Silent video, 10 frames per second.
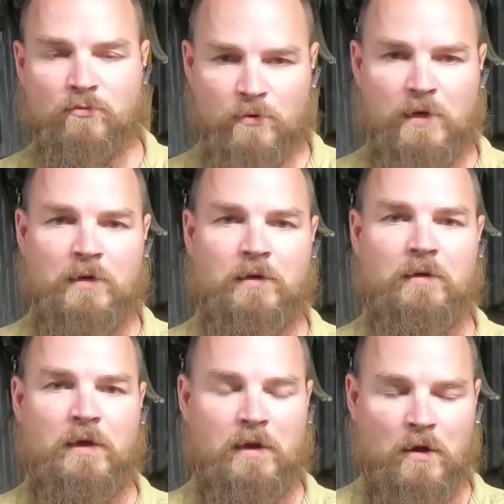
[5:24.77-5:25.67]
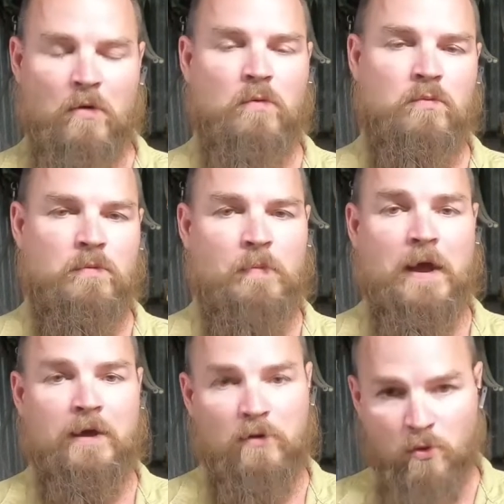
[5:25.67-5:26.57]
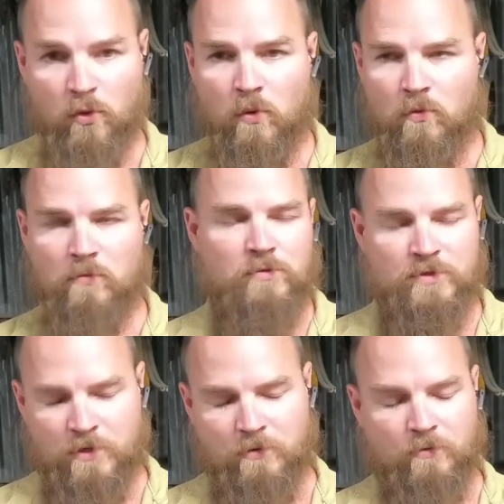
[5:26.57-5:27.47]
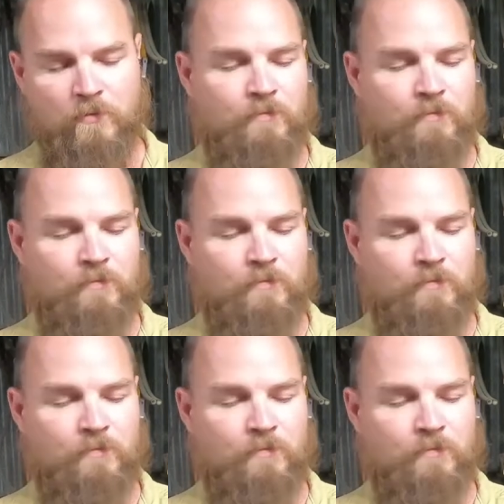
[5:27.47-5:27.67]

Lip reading: written and owned by Google. So,